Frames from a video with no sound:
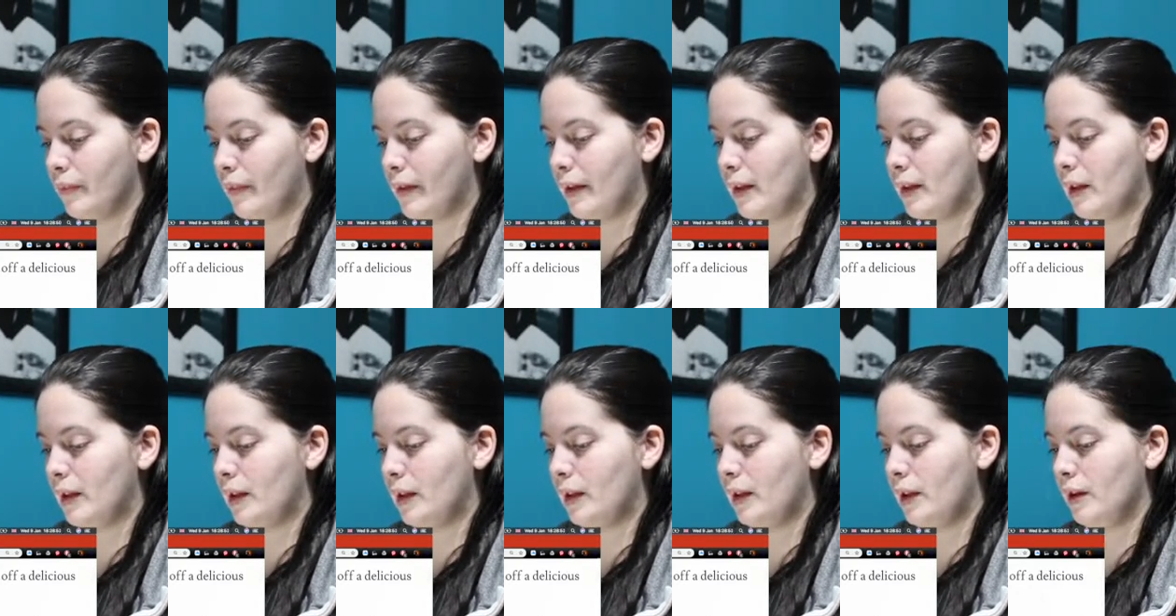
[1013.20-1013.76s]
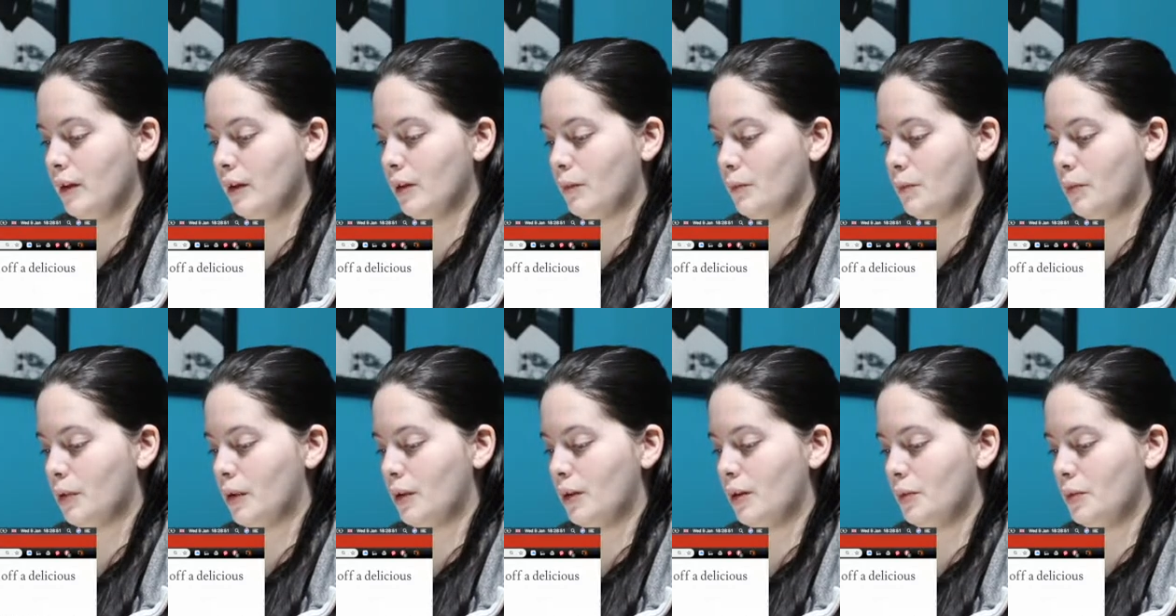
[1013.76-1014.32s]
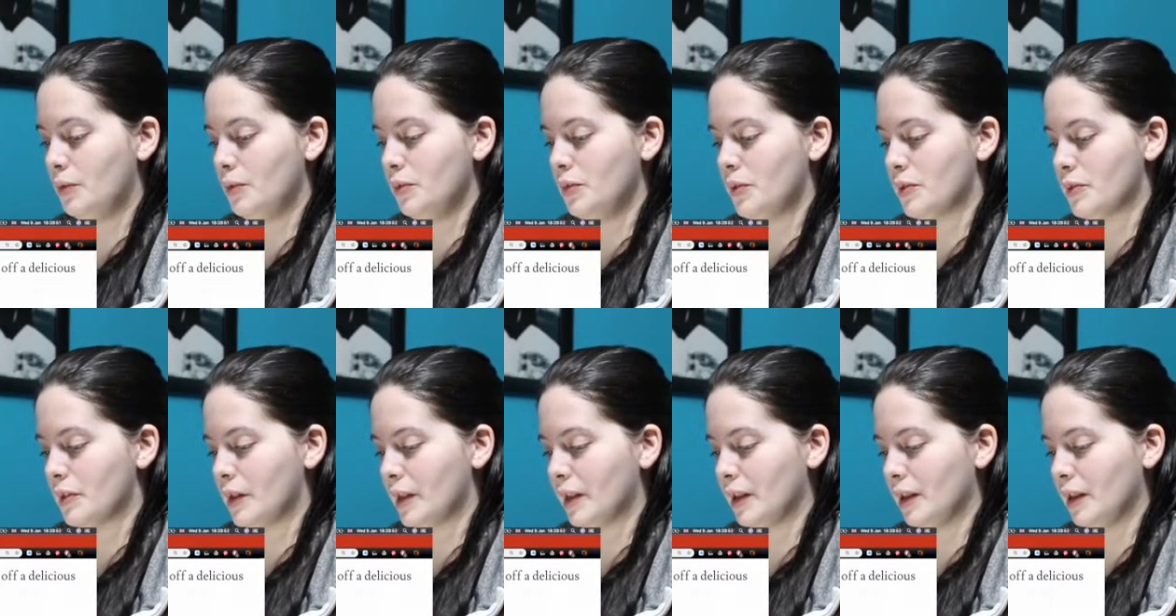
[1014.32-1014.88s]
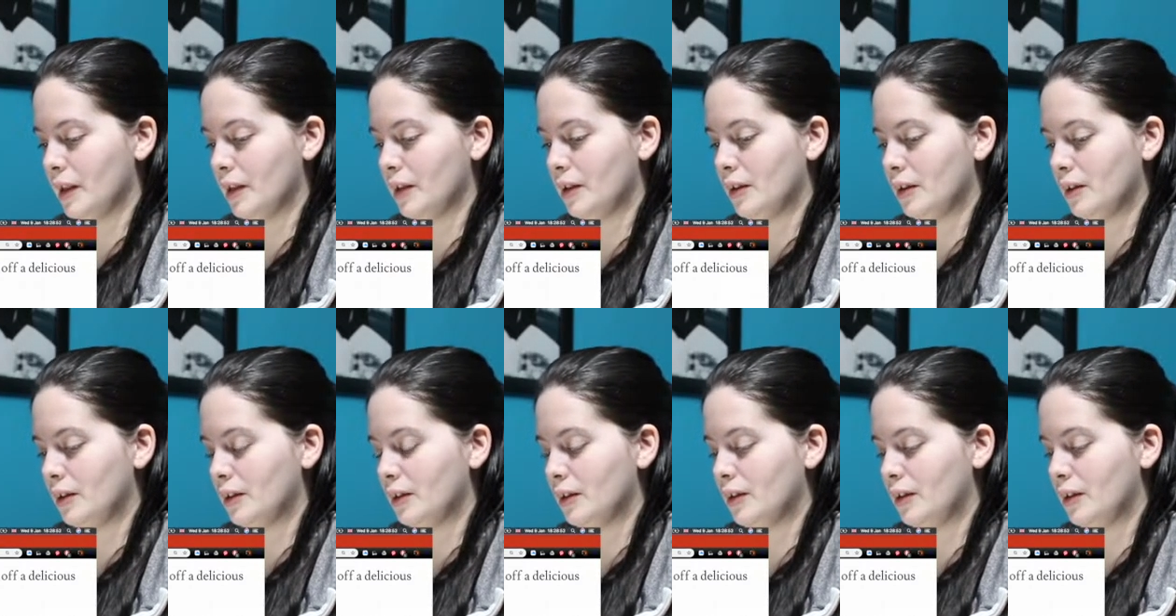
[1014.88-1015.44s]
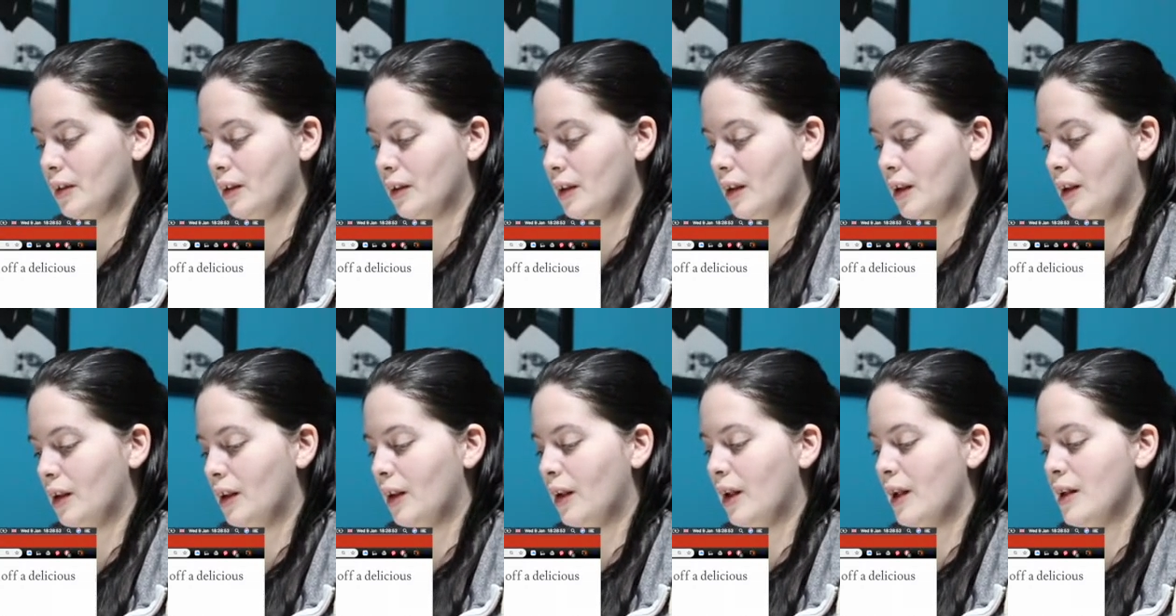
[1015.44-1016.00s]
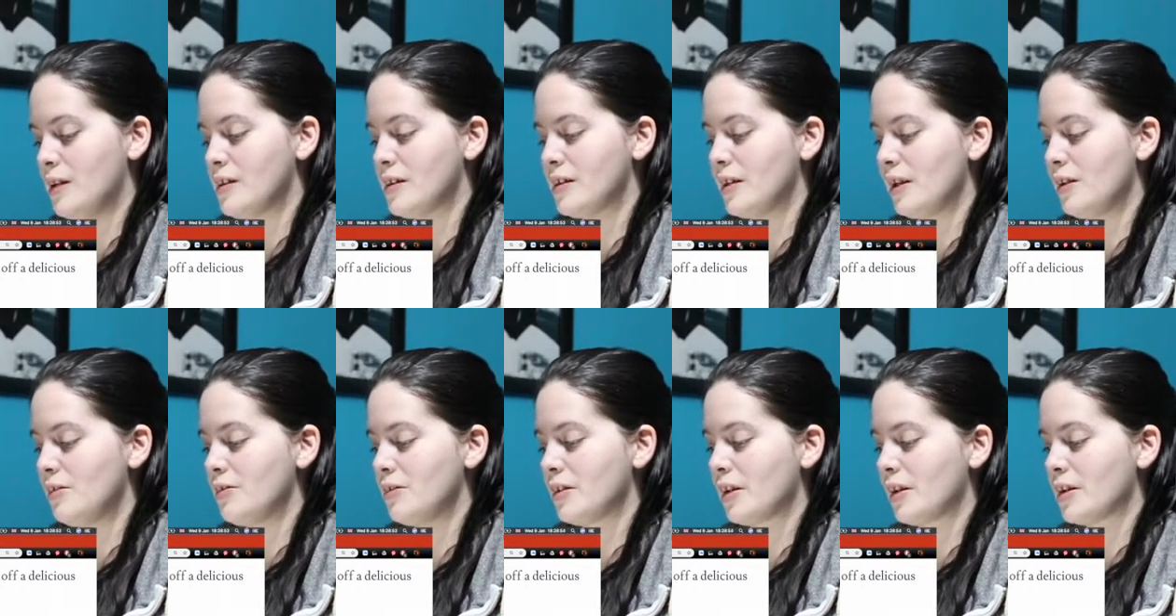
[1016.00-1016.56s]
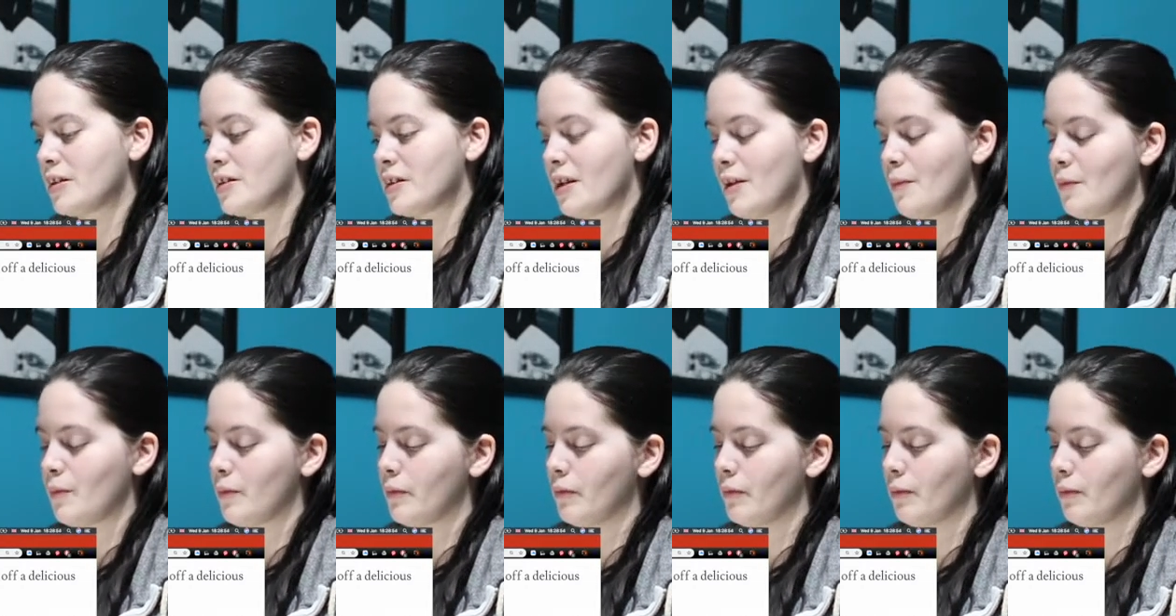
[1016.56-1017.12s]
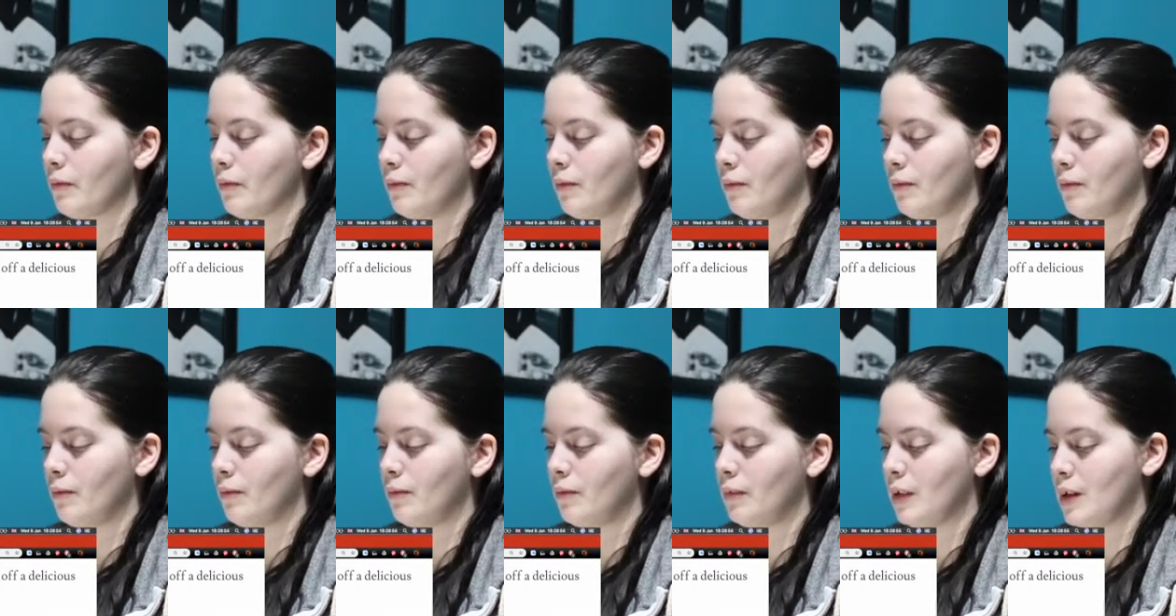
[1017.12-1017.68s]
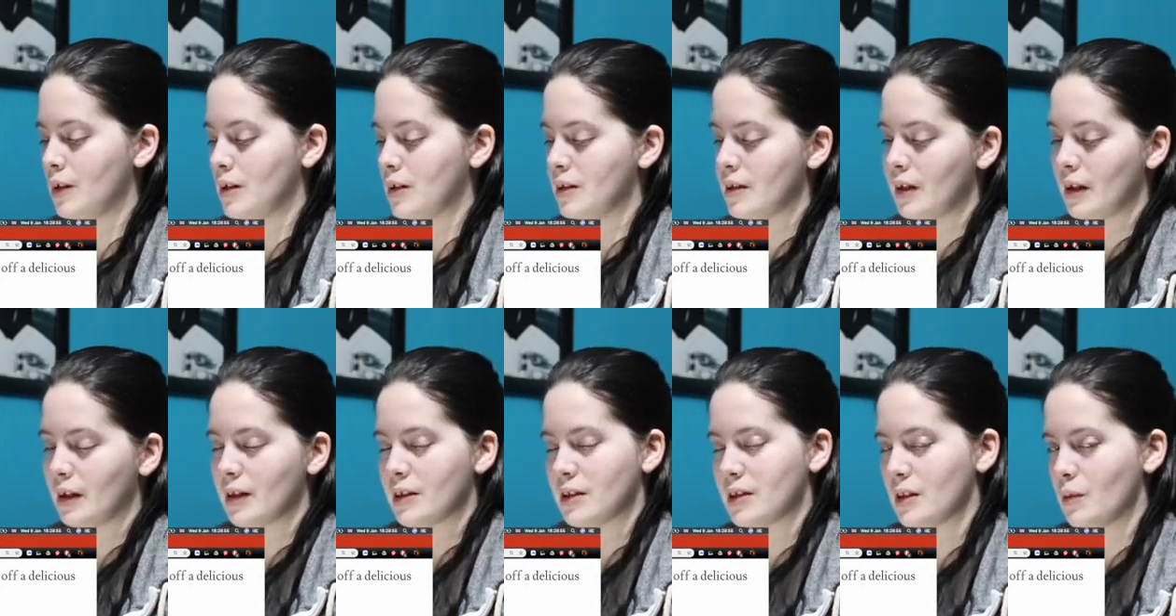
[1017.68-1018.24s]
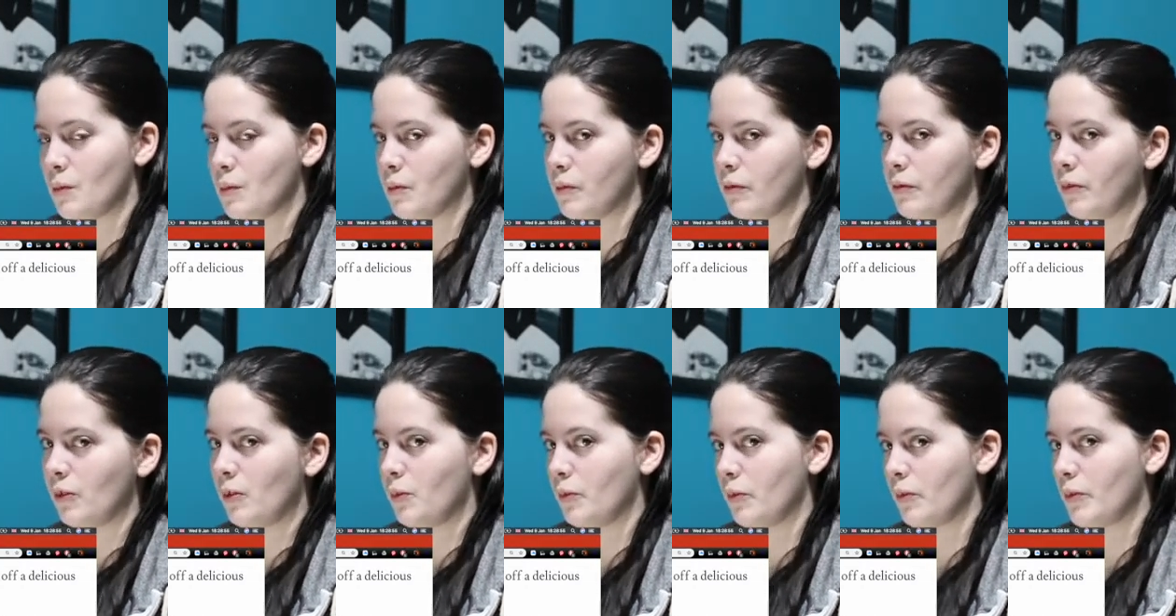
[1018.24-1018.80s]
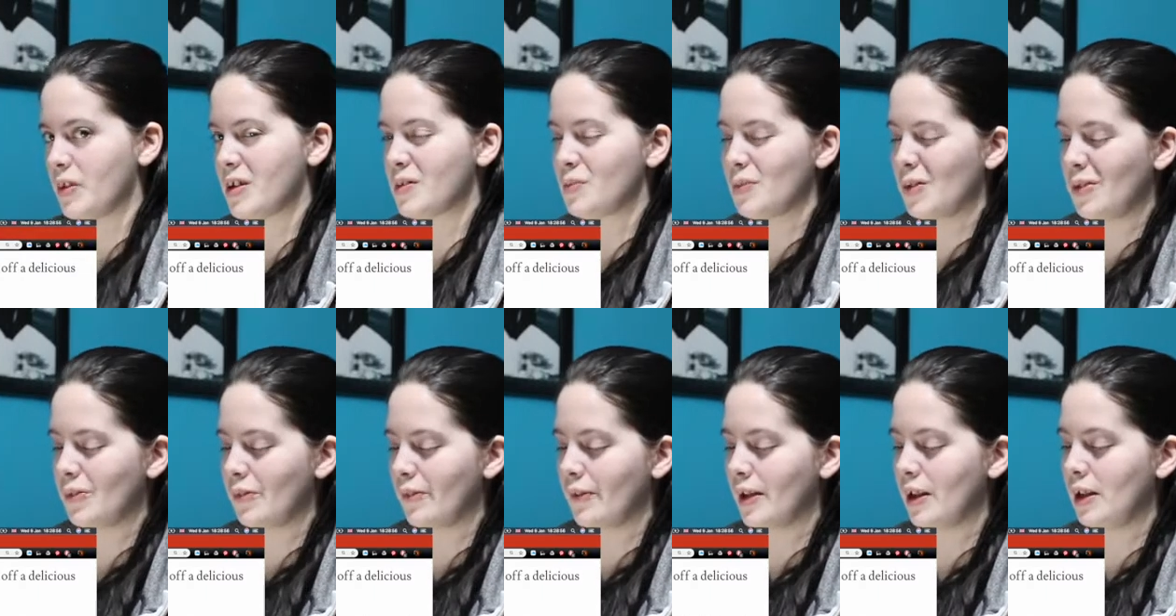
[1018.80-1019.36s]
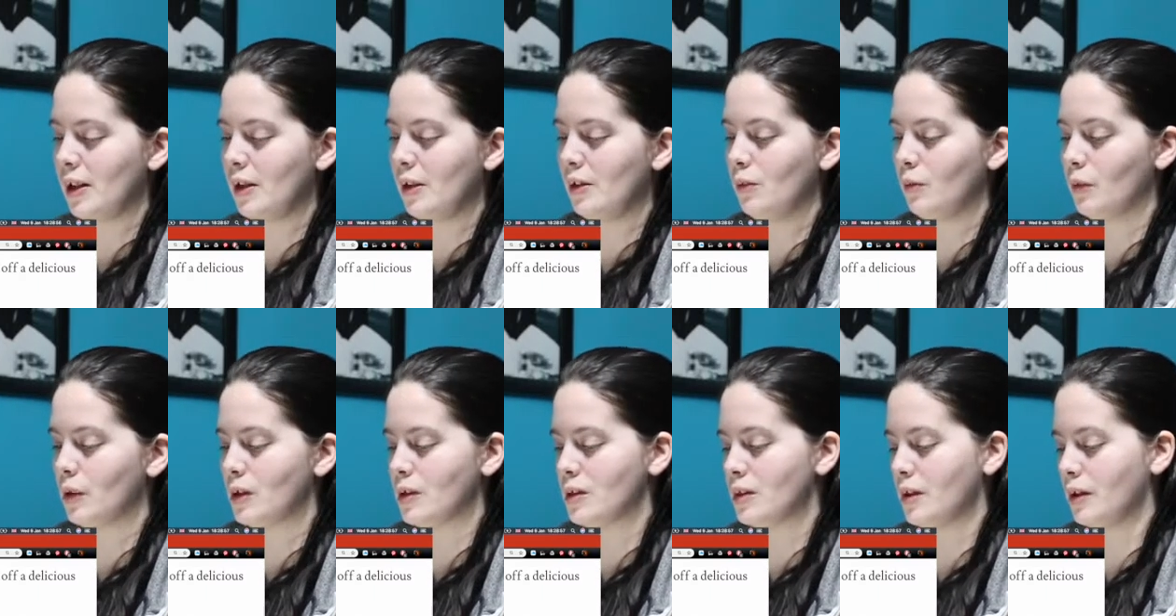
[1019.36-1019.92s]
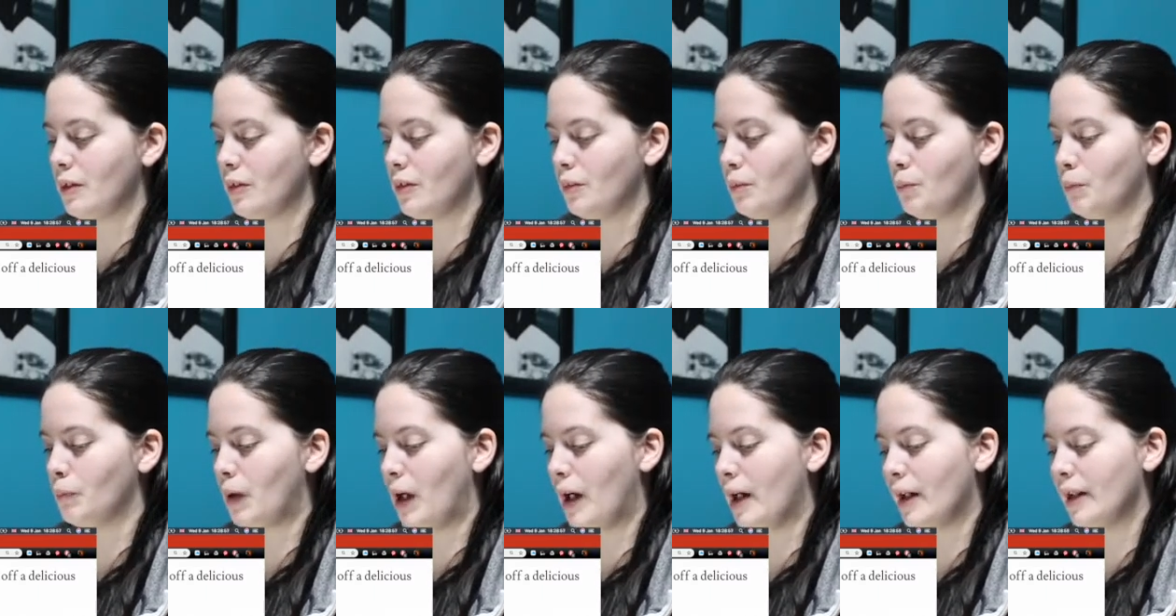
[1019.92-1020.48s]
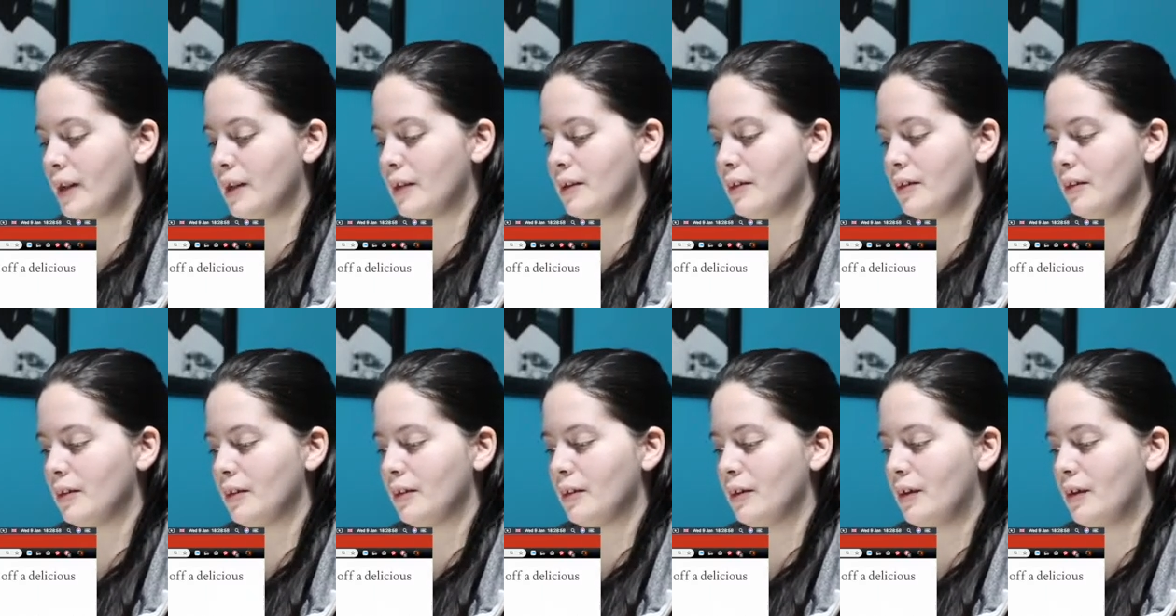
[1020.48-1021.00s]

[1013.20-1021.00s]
The purple drink, it sounds like it's like some form of smoothie, which I don't mind,